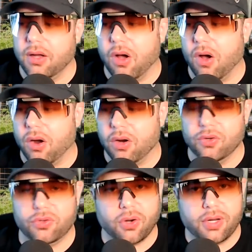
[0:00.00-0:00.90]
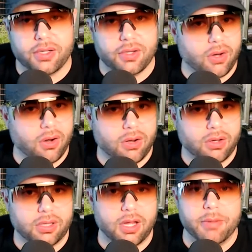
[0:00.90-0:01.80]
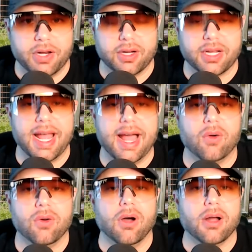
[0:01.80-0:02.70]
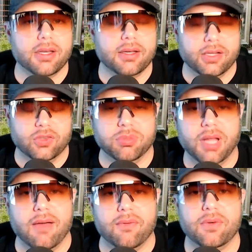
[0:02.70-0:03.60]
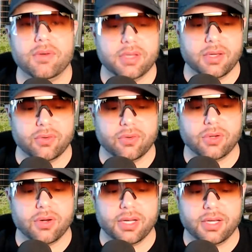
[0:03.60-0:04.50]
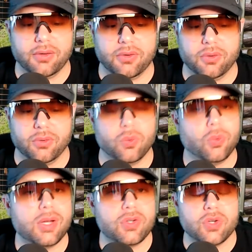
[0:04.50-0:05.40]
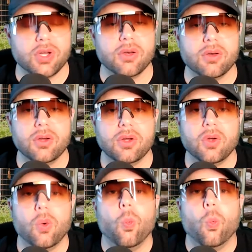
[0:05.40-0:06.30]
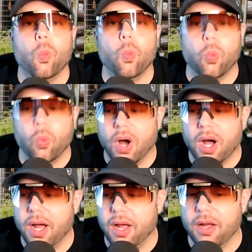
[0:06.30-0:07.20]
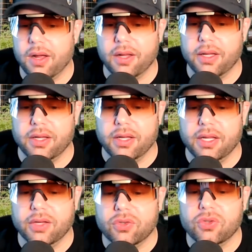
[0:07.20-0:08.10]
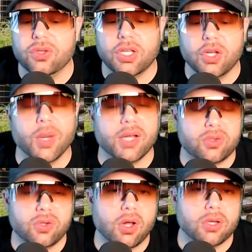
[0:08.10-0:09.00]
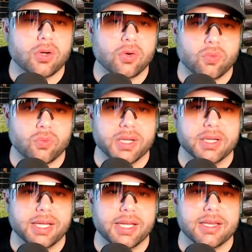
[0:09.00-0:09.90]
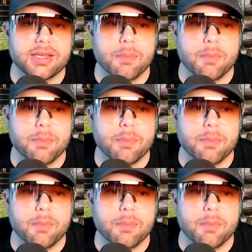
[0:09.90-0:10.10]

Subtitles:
are starting to call America out on its bluff. They're starting to question, why is the U.S. dollar really